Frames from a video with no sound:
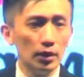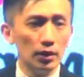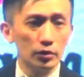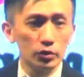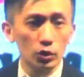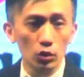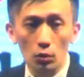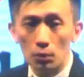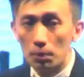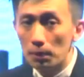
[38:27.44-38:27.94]

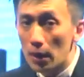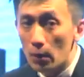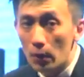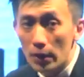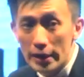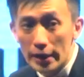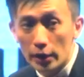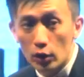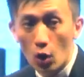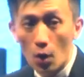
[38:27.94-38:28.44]
So, but
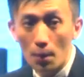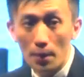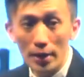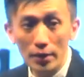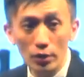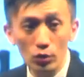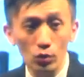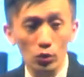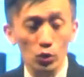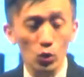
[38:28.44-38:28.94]
when they
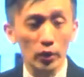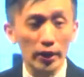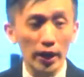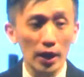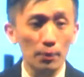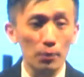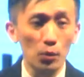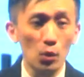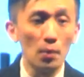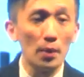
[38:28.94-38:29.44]
comment you, you
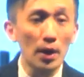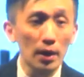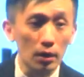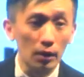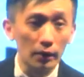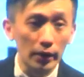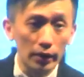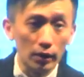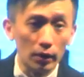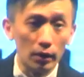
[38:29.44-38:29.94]
gave all man,
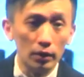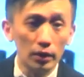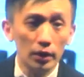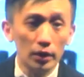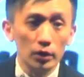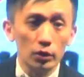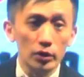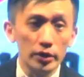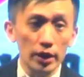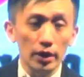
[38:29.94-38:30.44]
correct or
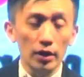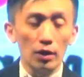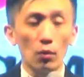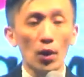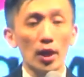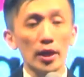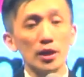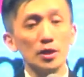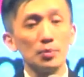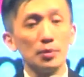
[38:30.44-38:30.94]
not? You see, hey,
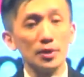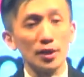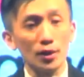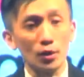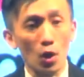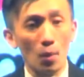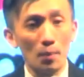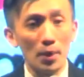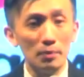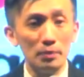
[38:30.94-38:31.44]
why this person
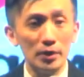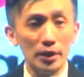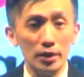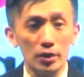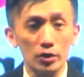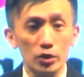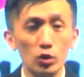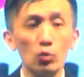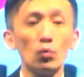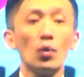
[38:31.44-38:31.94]
comment me?
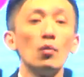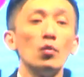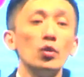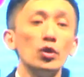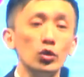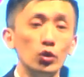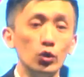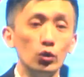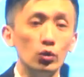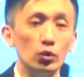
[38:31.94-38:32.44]
So what will
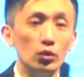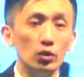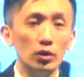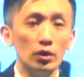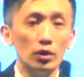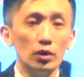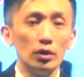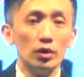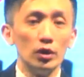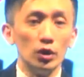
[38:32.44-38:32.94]
you
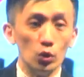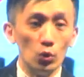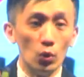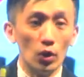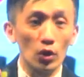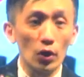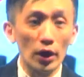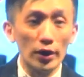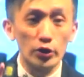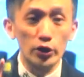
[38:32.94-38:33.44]
do? You will
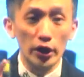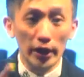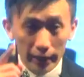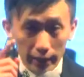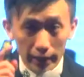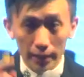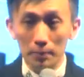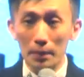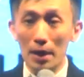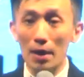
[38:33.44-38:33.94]
go and check
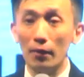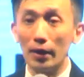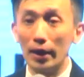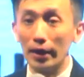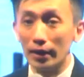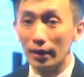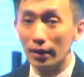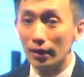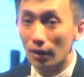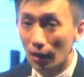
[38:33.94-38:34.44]
it out,
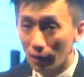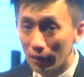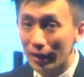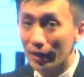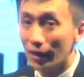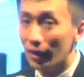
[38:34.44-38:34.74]
right? Correct or